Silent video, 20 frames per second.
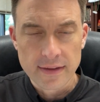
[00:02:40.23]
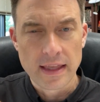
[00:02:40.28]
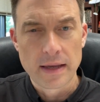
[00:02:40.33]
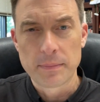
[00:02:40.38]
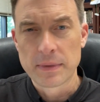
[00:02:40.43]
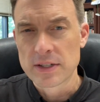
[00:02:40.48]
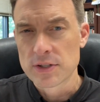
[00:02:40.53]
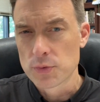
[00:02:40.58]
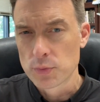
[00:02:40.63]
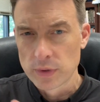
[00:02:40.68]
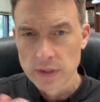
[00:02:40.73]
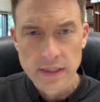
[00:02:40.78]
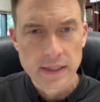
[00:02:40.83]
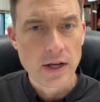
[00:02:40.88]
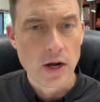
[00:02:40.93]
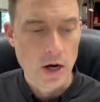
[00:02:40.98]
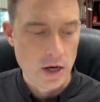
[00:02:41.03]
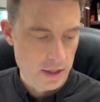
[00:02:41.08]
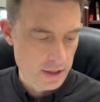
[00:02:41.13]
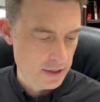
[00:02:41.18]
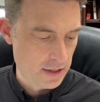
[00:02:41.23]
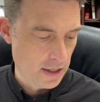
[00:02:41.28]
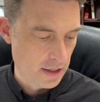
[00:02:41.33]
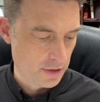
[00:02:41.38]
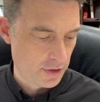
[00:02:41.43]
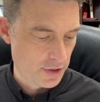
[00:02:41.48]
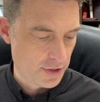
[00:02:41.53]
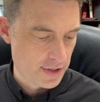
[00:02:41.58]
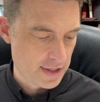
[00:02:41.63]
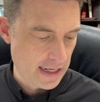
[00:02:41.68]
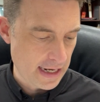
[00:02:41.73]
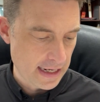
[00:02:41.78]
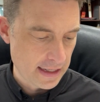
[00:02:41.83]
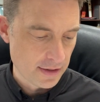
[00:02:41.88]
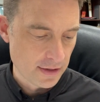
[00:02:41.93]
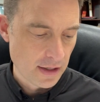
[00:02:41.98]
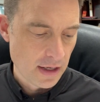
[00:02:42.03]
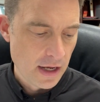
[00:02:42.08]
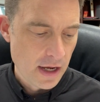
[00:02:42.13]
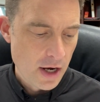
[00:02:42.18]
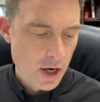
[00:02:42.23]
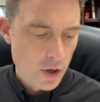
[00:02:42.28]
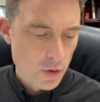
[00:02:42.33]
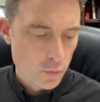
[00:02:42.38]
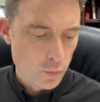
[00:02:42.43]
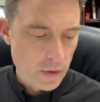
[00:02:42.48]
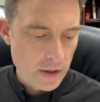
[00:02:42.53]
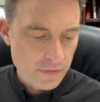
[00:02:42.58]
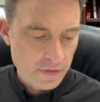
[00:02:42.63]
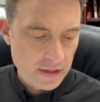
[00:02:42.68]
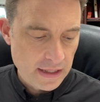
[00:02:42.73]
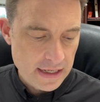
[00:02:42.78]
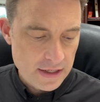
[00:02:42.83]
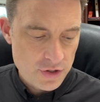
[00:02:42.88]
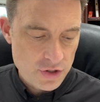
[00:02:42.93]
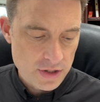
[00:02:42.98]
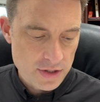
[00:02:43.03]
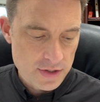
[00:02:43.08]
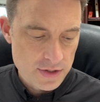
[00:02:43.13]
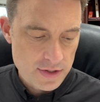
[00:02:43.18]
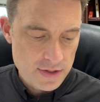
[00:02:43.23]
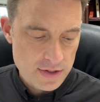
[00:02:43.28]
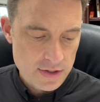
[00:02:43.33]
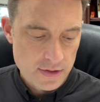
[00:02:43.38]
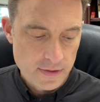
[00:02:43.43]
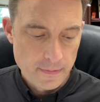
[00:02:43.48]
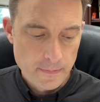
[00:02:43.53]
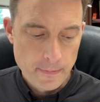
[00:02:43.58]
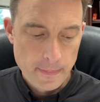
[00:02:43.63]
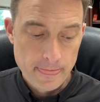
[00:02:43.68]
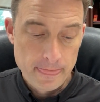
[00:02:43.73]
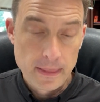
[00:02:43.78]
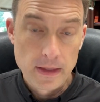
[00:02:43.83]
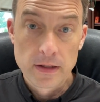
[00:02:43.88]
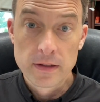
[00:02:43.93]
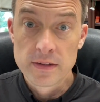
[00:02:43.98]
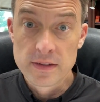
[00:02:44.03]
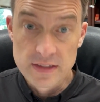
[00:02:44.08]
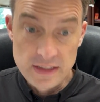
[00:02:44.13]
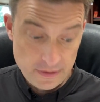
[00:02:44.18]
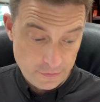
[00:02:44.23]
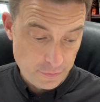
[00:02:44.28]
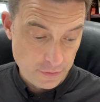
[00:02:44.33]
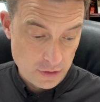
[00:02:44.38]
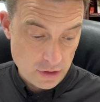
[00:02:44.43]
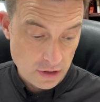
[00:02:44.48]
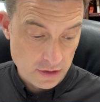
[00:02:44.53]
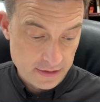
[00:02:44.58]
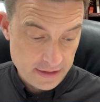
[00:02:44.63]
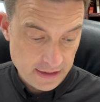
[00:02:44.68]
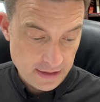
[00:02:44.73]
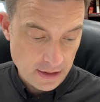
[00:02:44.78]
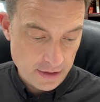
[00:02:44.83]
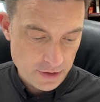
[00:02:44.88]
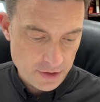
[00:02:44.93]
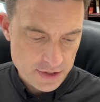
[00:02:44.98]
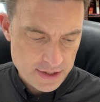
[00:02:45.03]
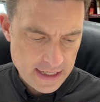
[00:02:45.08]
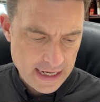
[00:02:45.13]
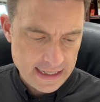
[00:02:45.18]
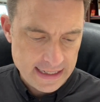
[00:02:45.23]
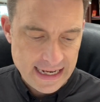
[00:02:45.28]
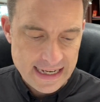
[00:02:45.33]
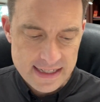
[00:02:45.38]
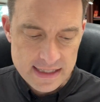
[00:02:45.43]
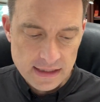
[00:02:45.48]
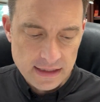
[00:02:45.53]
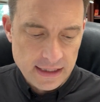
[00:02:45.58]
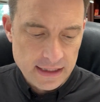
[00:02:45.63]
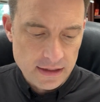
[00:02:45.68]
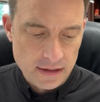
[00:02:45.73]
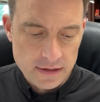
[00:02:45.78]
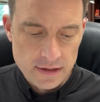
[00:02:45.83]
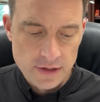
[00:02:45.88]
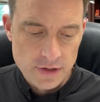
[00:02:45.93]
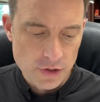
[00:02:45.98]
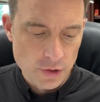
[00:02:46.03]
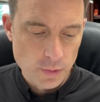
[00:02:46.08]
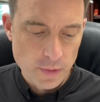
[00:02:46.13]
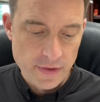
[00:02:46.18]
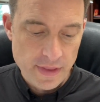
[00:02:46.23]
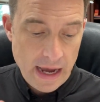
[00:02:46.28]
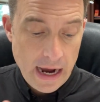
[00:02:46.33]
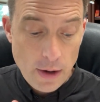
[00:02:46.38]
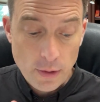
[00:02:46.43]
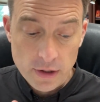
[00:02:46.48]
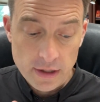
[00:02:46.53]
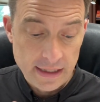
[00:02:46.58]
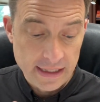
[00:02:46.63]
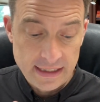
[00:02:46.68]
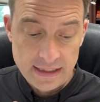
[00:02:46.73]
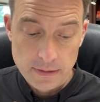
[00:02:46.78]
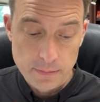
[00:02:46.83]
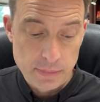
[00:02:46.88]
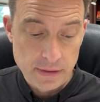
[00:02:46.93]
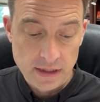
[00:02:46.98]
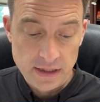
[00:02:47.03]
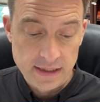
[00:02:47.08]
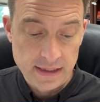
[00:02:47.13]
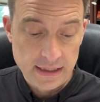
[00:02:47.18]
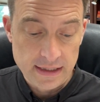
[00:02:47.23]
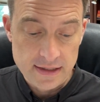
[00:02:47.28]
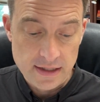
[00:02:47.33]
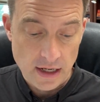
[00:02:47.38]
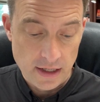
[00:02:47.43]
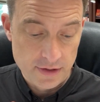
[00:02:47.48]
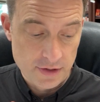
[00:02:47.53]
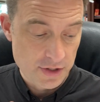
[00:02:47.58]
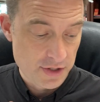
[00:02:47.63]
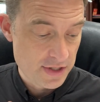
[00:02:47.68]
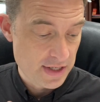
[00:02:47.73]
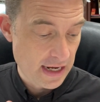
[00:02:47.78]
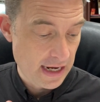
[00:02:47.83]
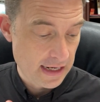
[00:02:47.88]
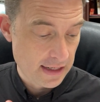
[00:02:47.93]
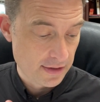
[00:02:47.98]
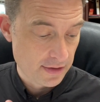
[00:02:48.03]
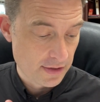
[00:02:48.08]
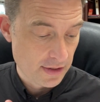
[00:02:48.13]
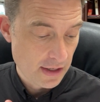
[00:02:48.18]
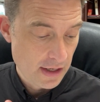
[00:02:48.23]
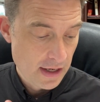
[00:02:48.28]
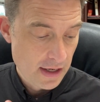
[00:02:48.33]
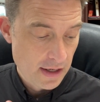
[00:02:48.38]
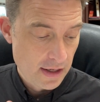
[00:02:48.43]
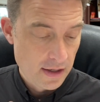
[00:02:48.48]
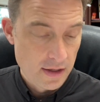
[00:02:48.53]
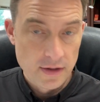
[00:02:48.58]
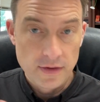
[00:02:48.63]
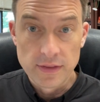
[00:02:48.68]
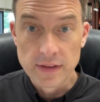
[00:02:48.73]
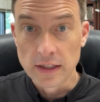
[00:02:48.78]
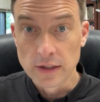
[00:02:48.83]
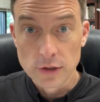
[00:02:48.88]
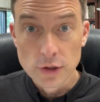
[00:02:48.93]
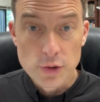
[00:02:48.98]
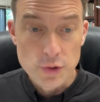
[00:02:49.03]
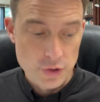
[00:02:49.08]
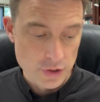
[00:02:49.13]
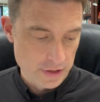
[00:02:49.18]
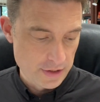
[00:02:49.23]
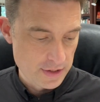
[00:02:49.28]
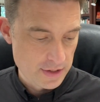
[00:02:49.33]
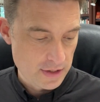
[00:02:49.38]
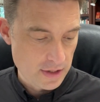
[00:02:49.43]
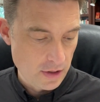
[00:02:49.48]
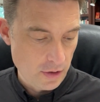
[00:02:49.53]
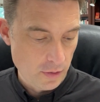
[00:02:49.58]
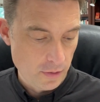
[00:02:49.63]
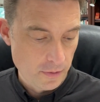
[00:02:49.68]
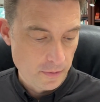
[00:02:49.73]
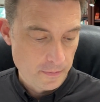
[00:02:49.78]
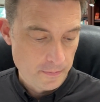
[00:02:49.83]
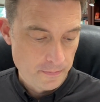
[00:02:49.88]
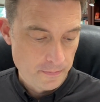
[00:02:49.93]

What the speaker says: That means really hard to understand. Revelation's difficulty to understand has little to do with our inability to understand the allusions, though.